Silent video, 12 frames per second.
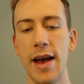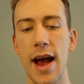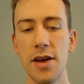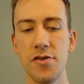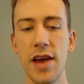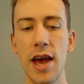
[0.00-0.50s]

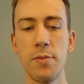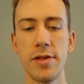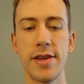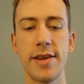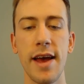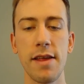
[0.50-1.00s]
Actually able
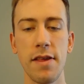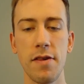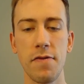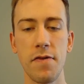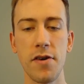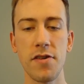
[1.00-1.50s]
to take this
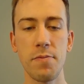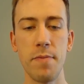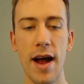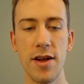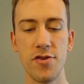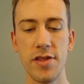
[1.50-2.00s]
first
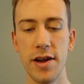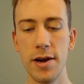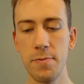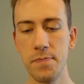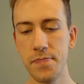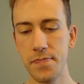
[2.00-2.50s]
match there.